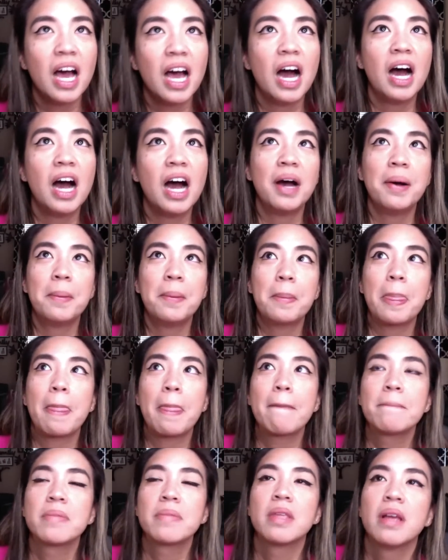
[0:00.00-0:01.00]

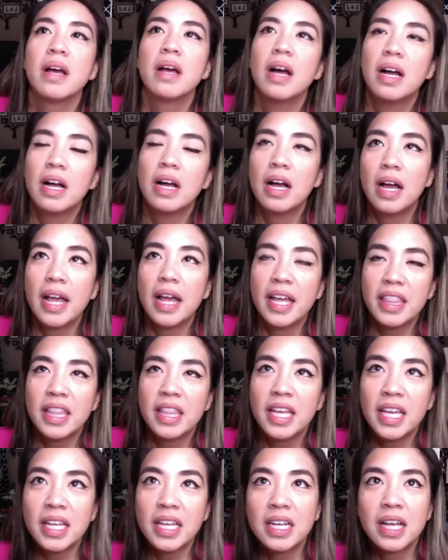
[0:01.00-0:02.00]
And
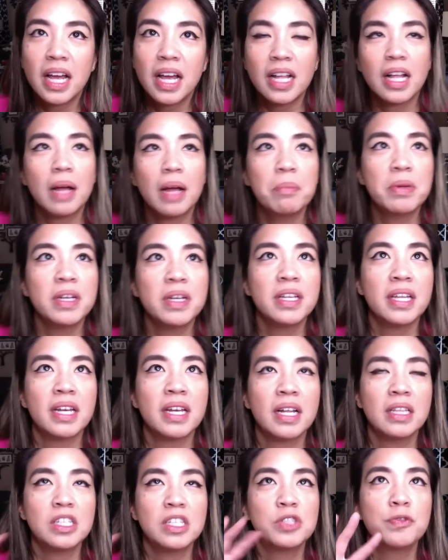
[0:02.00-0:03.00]
then I'm going to get
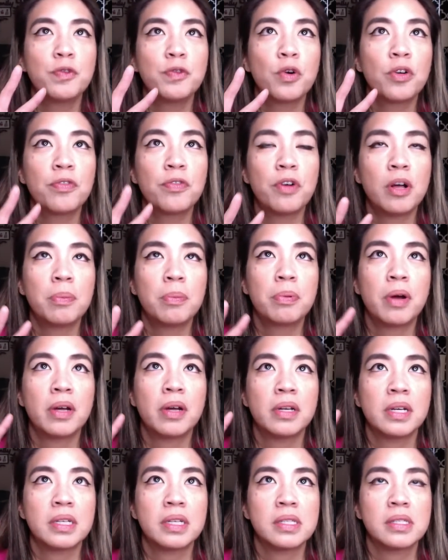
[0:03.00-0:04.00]
at least 4 fall
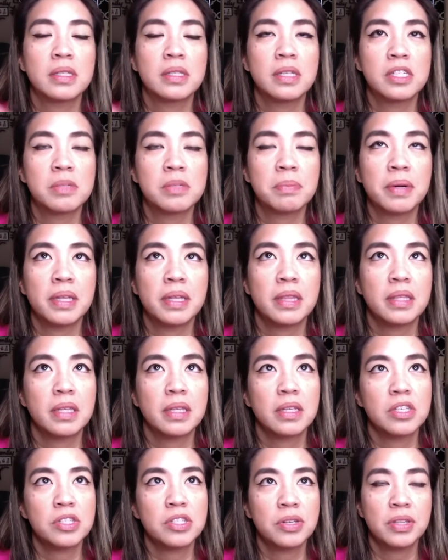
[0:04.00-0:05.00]
products this month
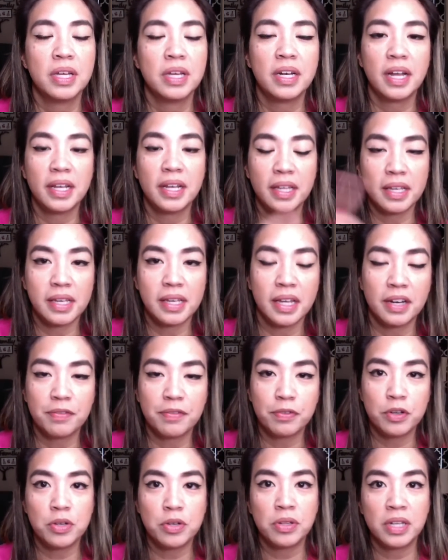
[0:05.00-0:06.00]
so that I can get it
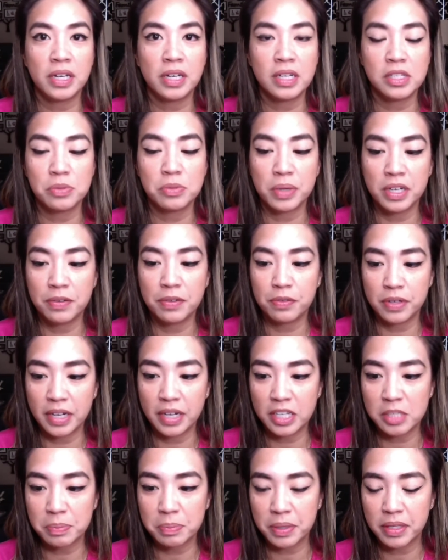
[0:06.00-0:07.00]
for you ladies ready for
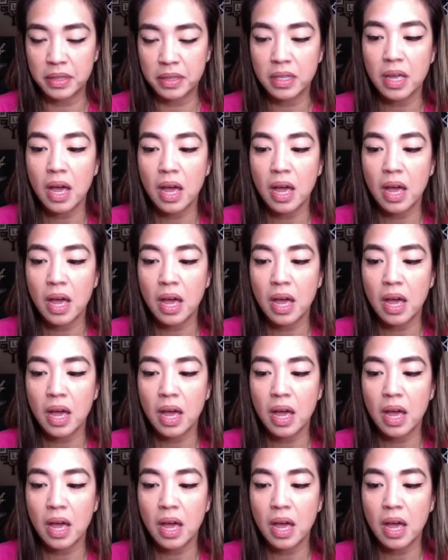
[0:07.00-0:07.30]
next month.